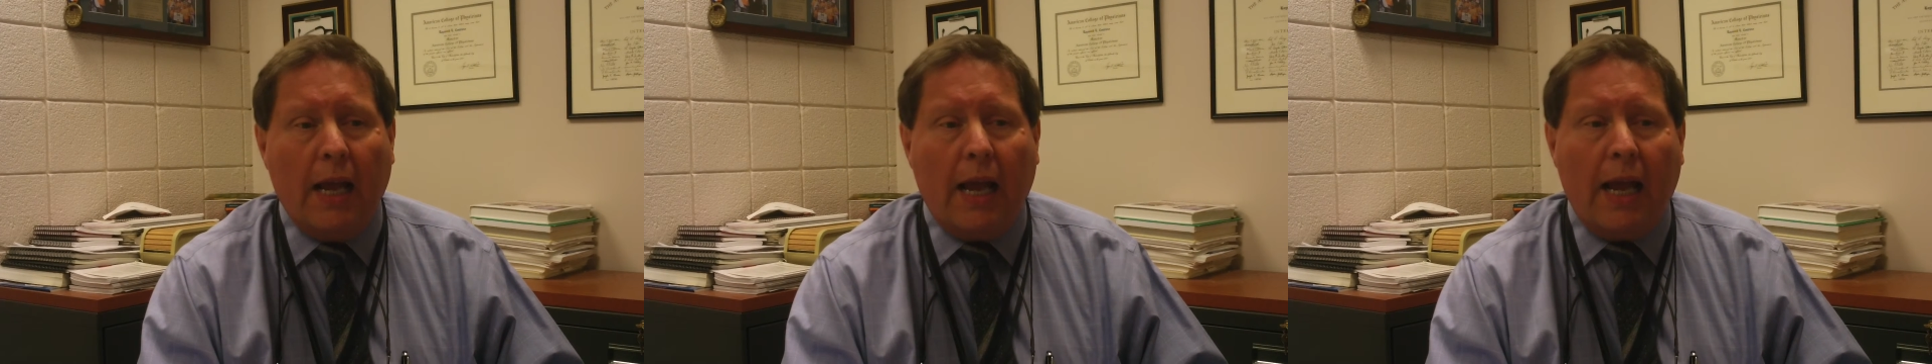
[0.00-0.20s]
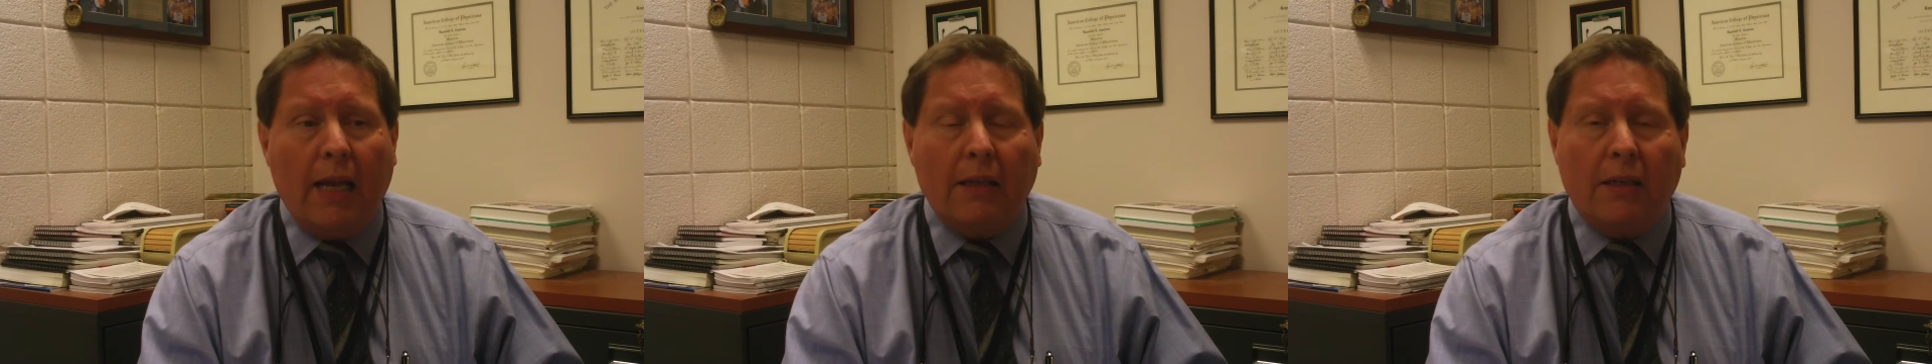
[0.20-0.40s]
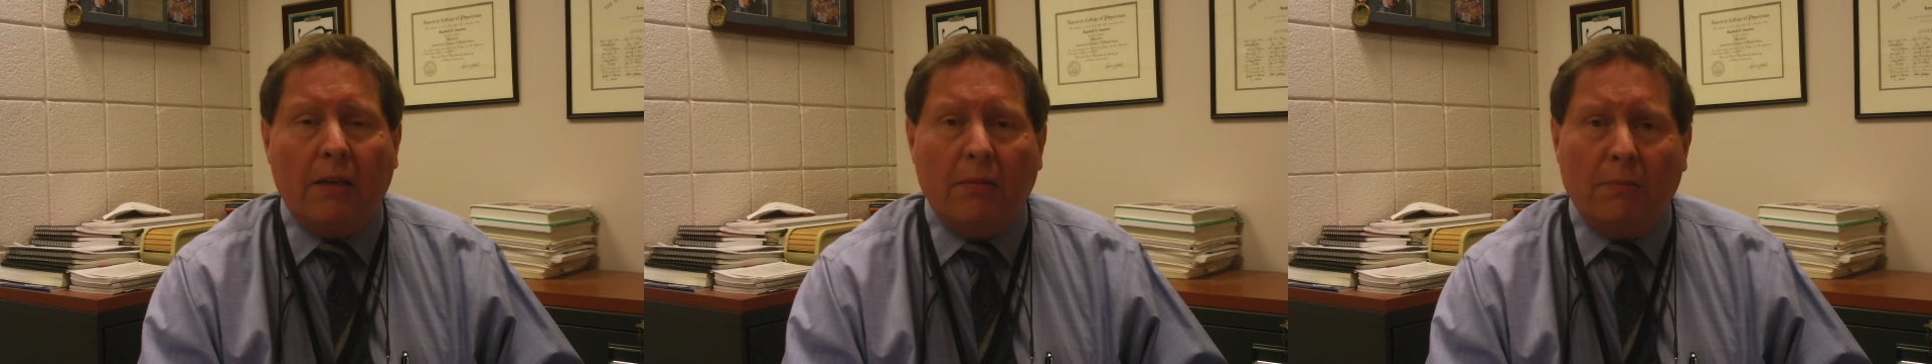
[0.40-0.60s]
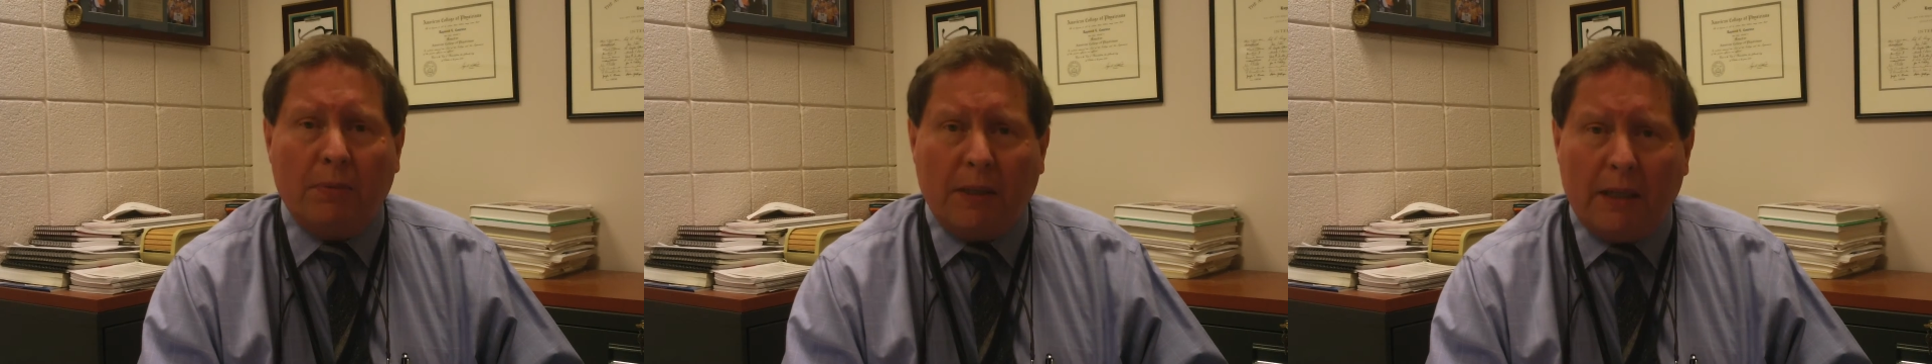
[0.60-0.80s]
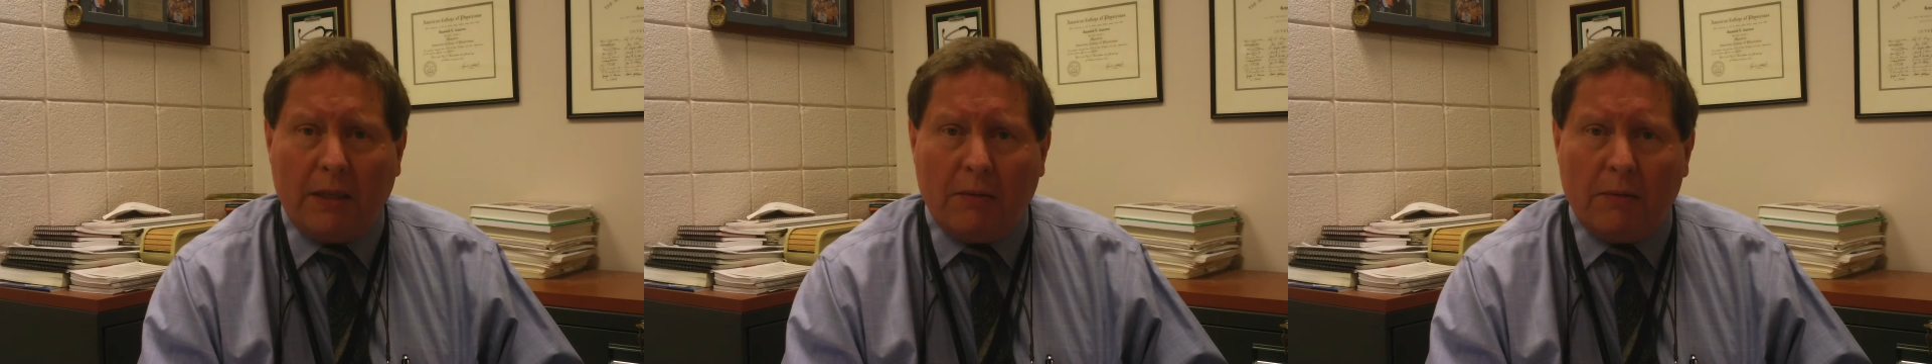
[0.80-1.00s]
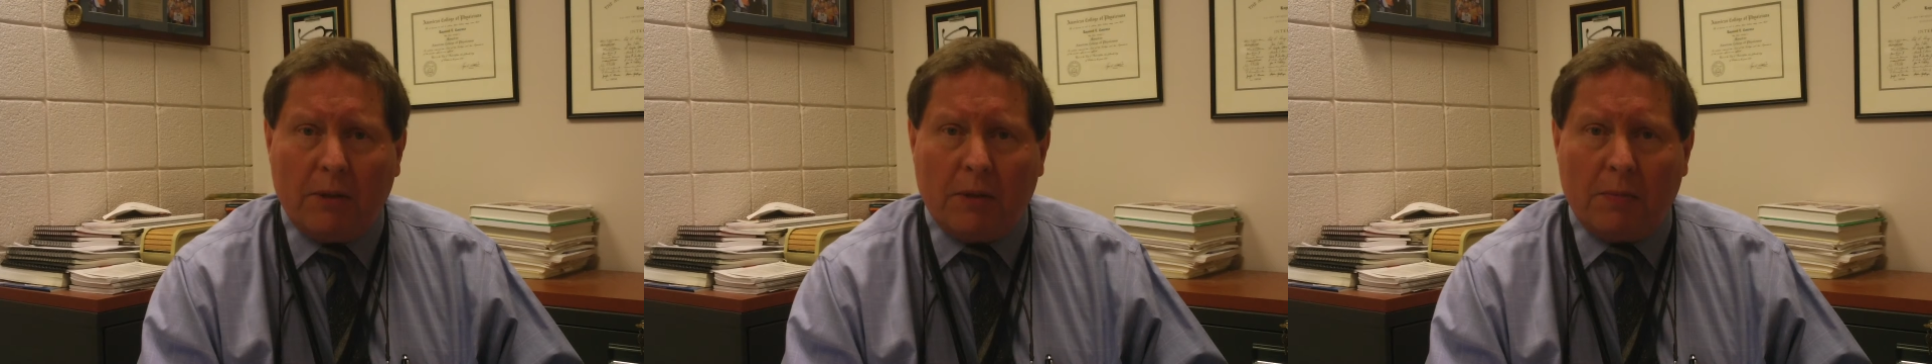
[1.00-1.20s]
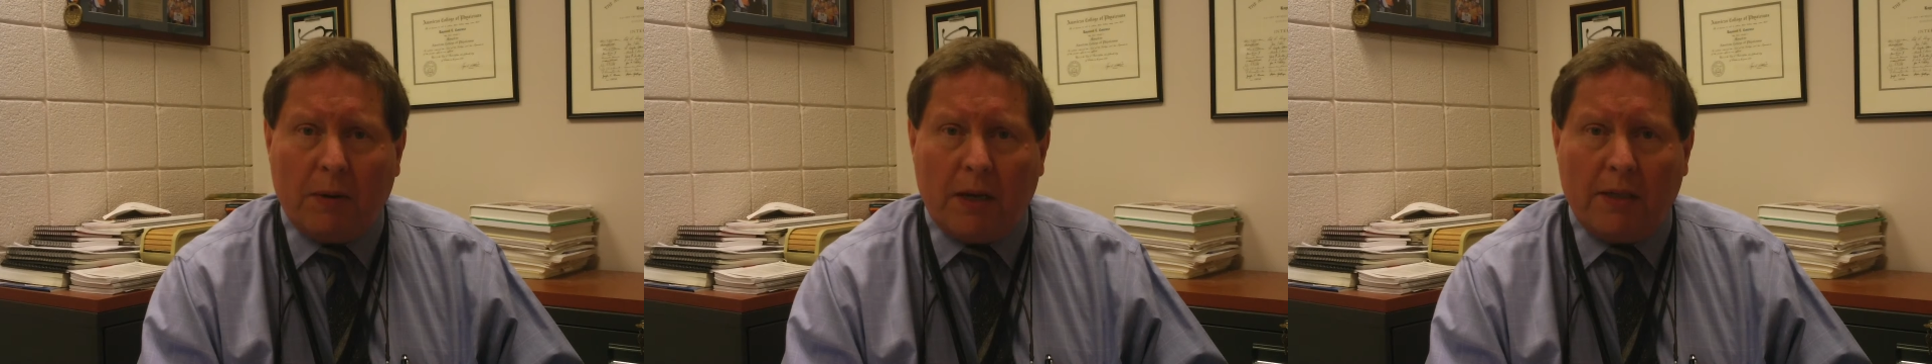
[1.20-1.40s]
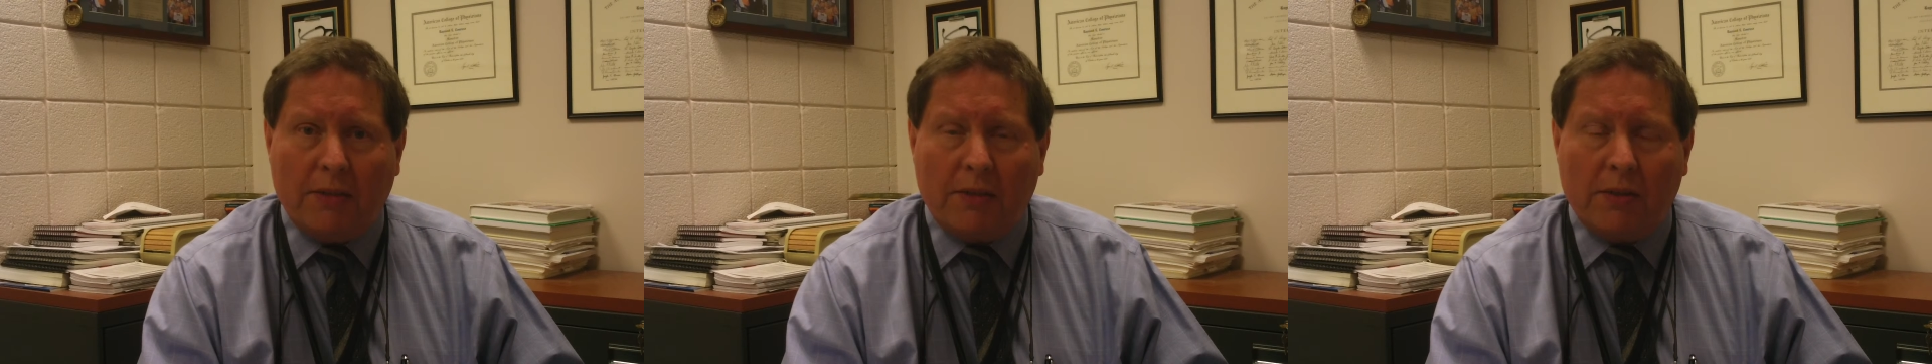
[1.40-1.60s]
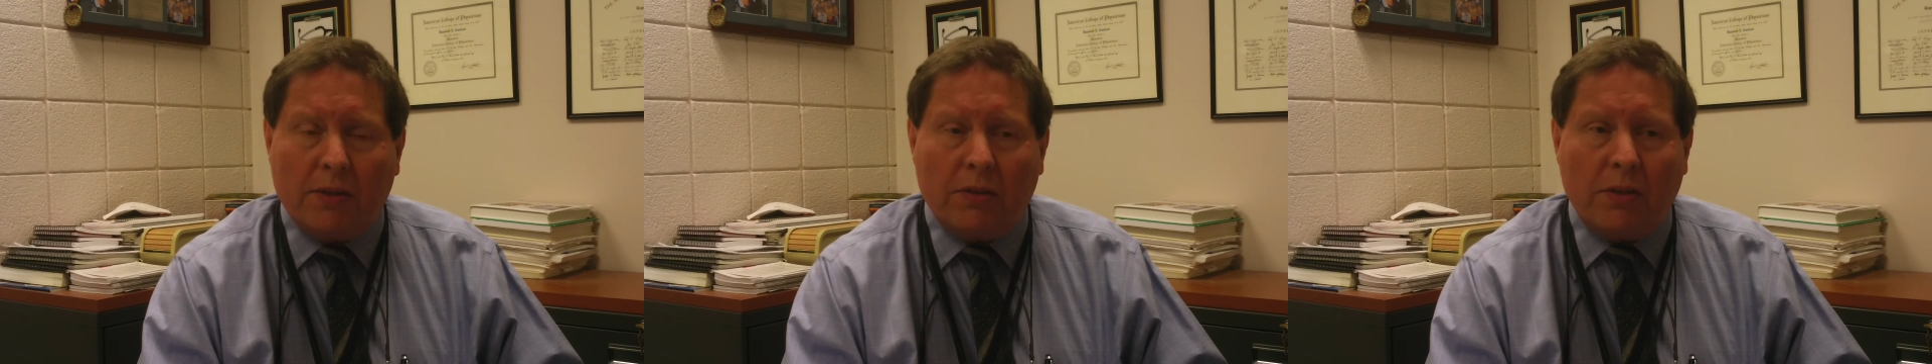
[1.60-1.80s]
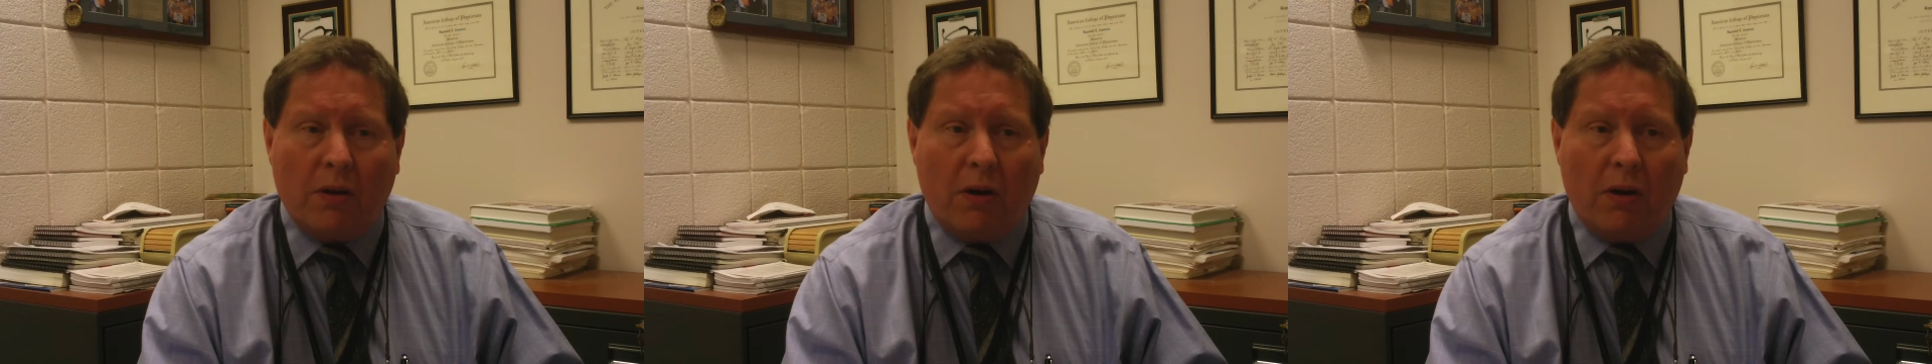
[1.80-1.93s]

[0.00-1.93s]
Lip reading: And complete responses